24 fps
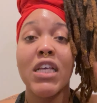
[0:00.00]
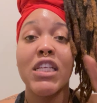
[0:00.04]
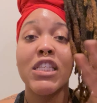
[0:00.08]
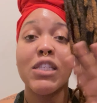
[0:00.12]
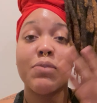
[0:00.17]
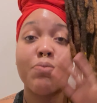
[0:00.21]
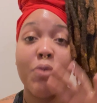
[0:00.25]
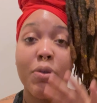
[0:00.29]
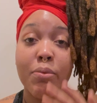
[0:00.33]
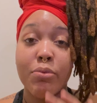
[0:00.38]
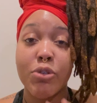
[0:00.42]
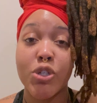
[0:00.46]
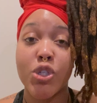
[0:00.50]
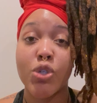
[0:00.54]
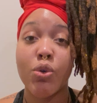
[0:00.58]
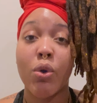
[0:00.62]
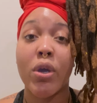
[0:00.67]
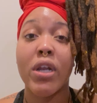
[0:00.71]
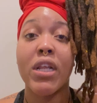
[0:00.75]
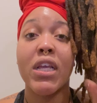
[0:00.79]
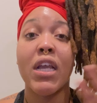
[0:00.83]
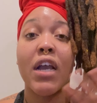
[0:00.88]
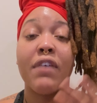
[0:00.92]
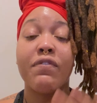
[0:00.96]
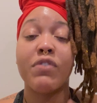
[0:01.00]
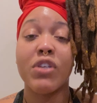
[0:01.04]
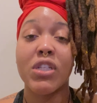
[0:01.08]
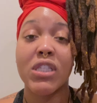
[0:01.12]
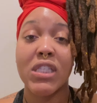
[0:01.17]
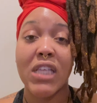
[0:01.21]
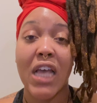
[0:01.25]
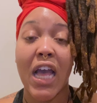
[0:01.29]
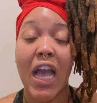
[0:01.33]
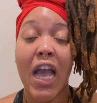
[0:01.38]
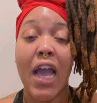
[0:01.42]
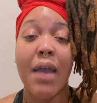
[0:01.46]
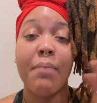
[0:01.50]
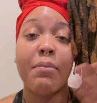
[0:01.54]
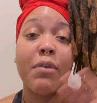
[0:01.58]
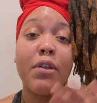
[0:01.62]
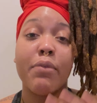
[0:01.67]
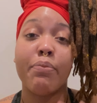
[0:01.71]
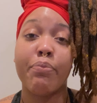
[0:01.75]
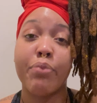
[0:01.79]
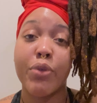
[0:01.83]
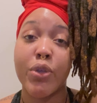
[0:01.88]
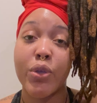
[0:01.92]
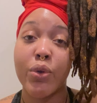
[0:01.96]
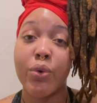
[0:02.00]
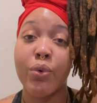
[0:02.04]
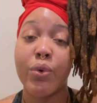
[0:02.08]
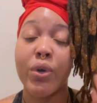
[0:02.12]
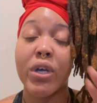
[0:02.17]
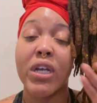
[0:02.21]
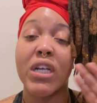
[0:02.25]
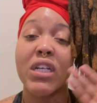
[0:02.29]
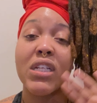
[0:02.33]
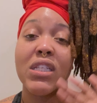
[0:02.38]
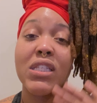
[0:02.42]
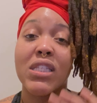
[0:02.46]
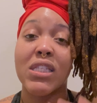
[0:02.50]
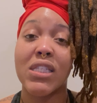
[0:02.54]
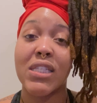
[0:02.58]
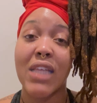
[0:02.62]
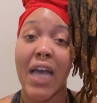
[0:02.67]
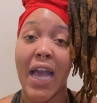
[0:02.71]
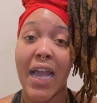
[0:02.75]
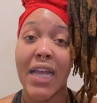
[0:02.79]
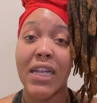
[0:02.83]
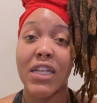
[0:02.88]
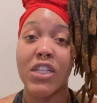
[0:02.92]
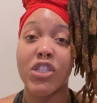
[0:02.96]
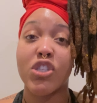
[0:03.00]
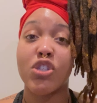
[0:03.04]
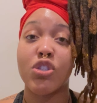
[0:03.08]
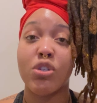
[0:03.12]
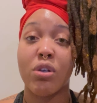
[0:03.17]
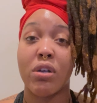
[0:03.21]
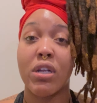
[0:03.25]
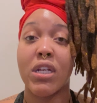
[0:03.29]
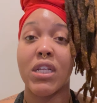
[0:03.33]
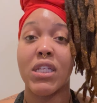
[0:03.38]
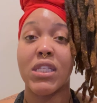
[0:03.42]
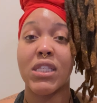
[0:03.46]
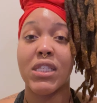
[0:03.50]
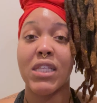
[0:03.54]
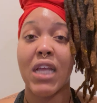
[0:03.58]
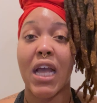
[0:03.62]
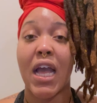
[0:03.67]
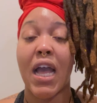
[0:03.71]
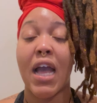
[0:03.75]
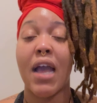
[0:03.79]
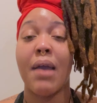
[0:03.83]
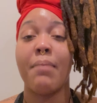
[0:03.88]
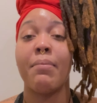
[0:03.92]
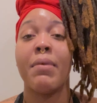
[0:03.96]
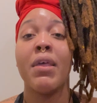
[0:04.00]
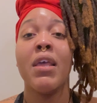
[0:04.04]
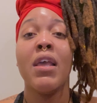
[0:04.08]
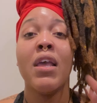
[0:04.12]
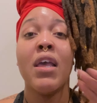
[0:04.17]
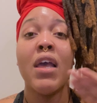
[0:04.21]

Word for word: Spend majority of your time in pure silence during this time.